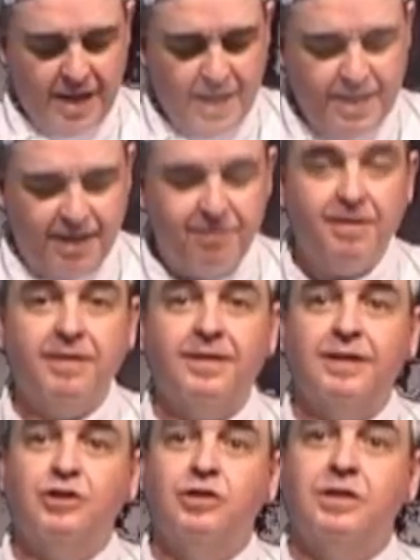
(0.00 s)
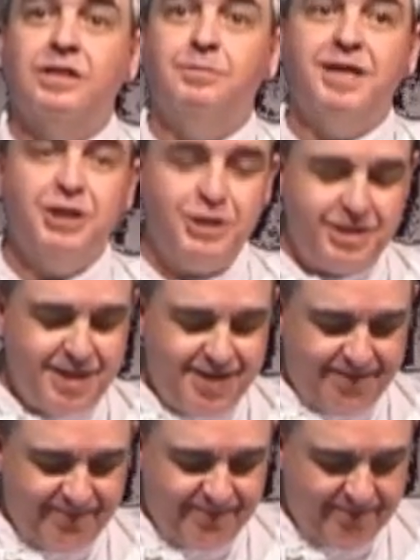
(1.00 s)
and I think that's just about
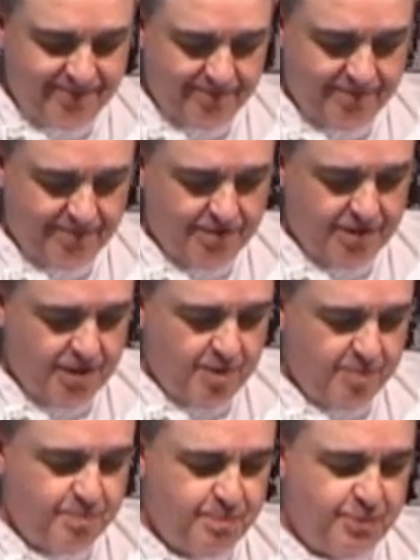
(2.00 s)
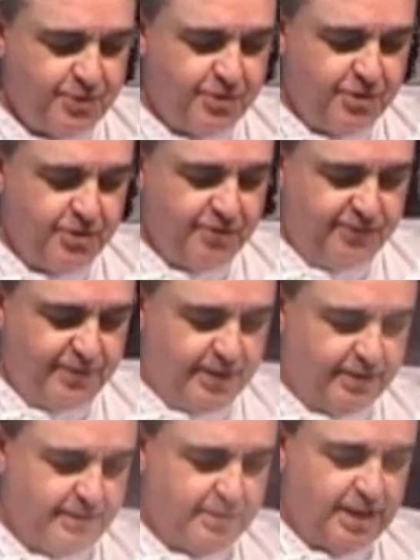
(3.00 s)
done.
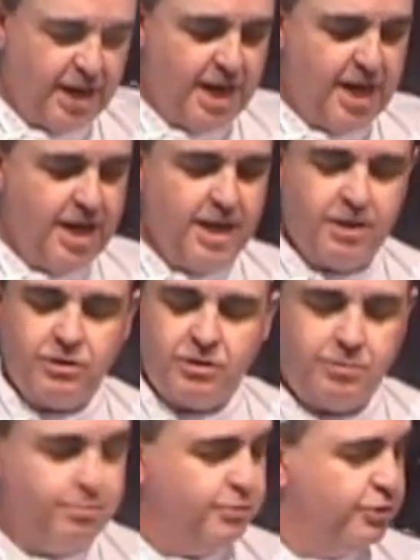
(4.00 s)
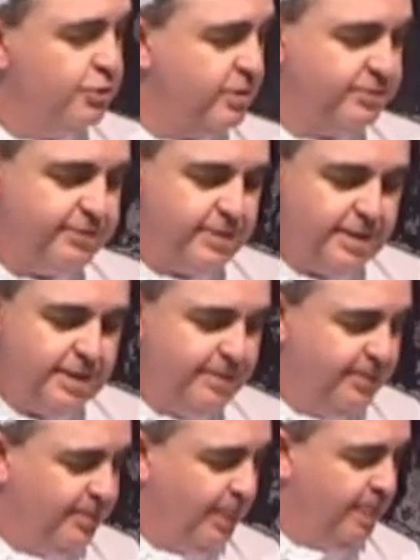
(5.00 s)
Perfect, aged beautifully.
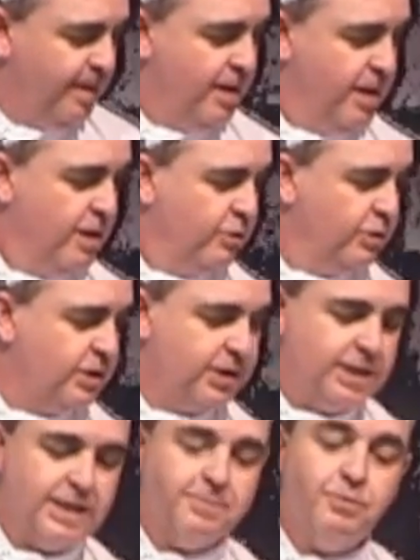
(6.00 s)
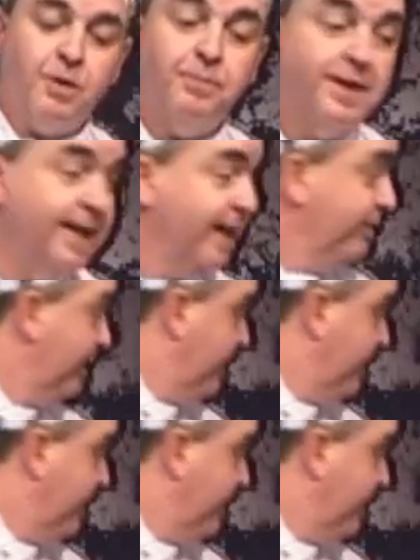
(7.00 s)
Just need to pop that out